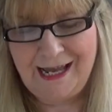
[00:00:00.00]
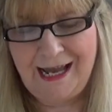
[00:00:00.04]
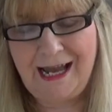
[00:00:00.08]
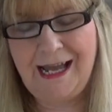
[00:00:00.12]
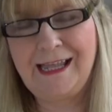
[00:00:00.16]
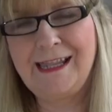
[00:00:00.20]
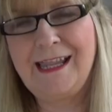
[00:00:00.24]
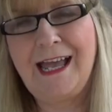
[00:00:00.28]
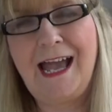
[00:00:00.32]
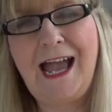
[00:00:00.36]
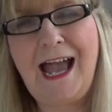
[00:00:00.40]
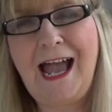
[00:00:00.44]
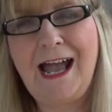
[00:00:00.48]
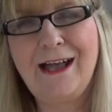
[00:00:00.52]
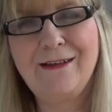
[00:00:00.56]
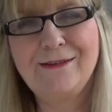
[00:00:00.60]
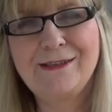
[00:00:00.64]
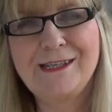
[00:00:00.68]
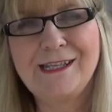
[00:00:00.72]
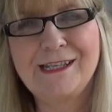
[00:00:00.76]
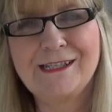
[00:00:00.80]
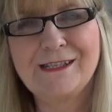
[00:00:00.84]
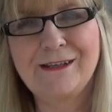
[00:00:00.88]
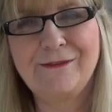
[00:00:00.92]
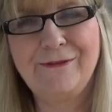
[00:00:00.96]
and the
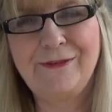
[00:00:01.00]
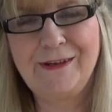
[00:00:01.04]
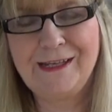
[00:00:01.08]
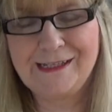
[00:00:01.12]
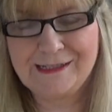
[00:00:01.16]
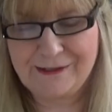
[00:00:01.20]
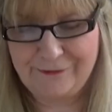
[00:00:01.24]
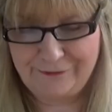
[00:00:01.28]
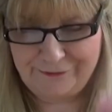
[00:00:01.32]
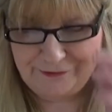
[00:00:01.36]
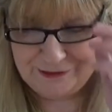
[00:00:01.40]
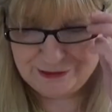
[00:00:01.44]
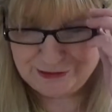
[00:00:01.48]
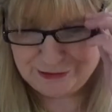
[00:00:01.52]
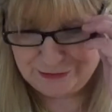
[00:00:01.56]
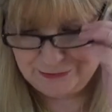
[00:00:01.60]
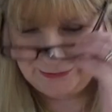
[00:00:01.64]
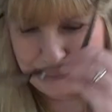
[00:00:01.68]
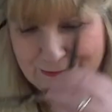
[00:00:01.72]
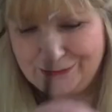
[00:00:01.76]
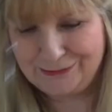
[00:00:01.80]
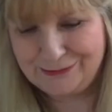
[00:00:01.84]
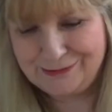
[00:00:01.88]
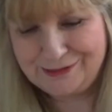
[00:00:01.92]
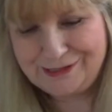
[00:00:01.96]
houses of his
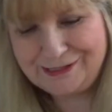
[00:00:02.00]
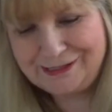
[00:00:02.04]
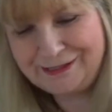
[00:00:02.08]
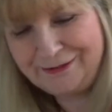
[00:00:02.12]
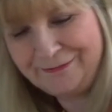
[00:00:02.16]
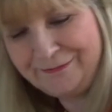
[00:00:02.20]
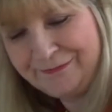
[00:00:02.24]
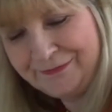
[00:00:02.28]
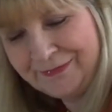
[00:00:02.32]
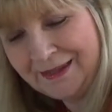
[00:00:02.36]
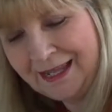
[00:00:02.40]
officials